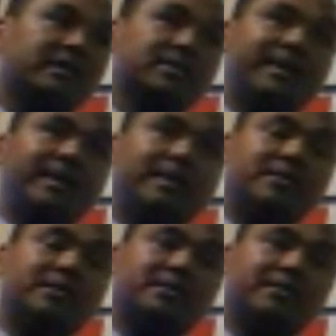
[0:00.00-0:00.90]
You can
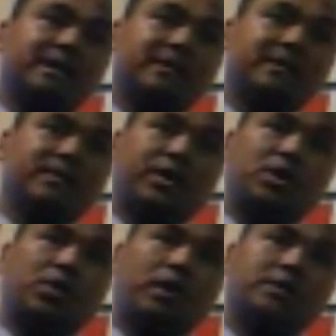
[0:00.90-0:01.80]
customize
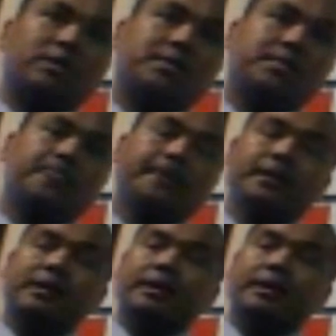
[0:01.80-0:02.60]
it the way you want to.